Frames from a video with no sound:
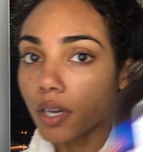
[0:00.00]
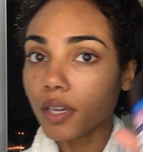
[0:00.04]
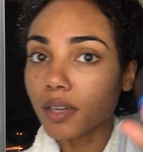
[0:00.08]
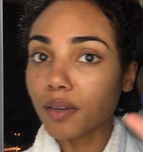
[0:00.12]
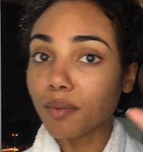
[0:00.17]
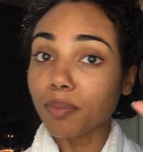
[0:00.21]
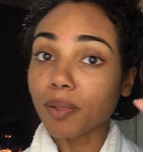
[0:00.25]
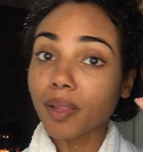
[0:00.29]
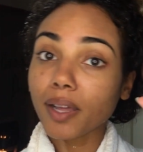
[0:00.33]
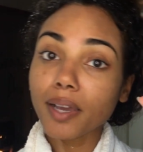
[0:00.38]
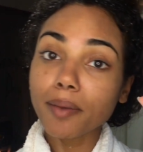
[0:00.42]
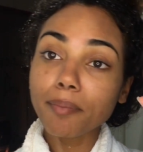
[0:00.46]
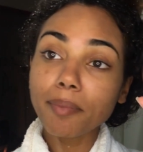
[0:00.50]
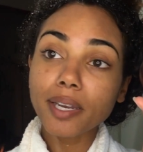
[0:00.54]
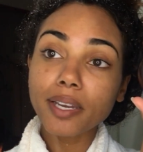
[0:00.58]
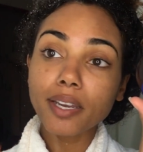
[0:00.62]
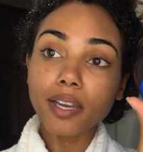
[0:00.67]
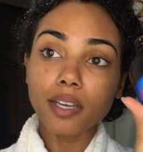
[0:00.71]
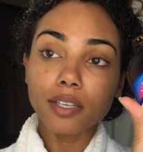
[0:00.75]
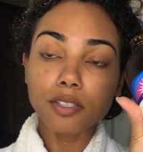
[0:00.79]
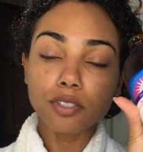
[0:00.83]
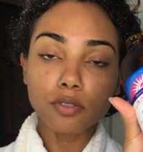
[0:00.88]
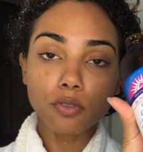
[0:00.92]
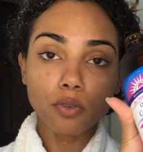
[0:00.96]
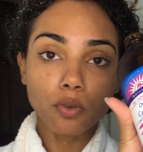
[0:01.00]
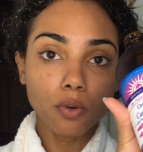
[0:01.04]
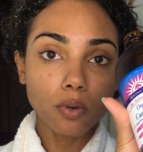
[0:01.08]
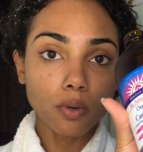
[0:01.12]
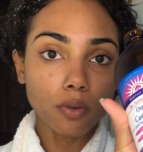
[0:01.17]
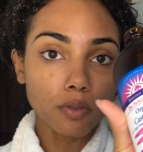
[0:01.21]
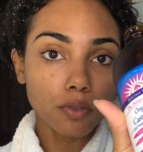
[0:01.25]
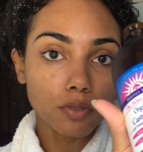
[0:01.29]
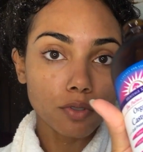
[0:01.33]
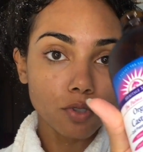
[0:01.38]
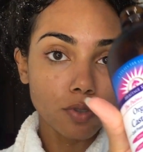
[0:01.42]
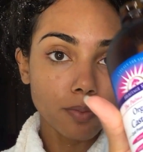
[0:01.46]
I apply my castor
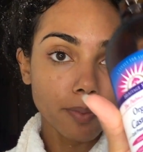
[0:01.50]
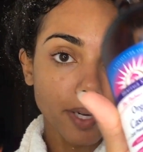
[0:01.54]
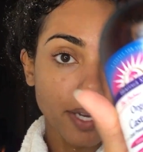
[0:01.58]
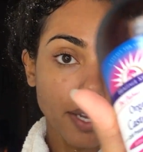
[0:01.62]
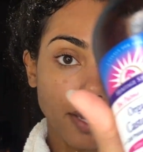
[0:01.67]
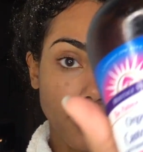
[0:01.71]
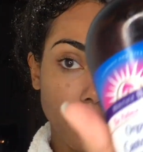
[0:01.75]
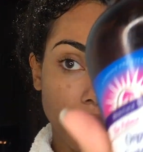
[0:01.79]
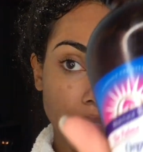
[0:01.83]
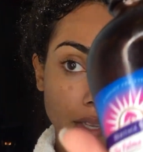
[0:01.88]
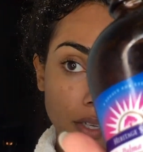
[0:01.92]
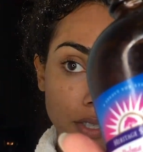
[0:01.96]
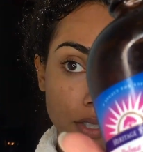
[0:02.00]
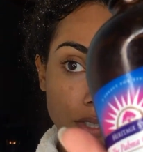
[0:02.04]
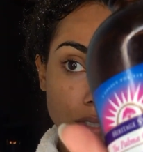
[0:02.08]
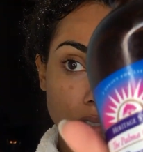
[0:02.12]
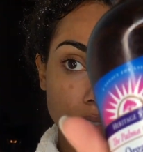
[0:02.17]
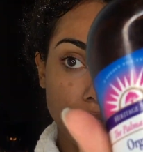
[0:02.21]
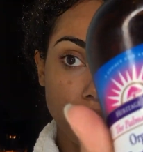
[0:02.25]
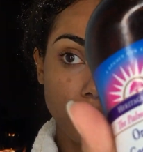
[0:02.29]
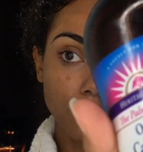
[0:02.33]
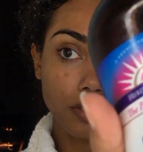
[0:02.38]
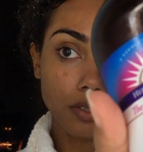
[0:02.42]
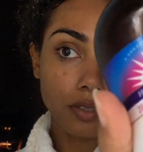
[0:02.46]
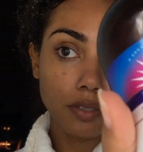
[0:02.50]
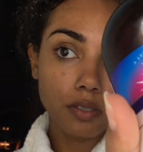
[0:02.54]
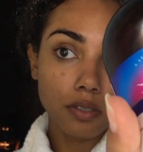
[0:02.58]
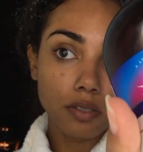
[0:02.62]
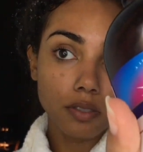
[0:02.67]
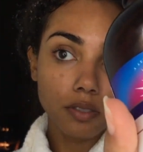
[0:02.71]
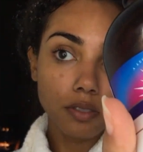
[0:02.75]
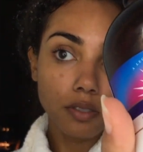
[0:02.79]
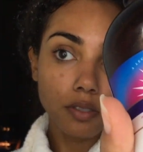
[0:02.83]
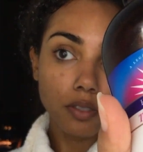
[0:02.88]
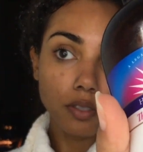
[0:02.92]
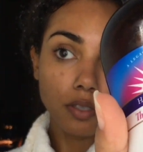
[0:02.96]
oil to my eyelashes.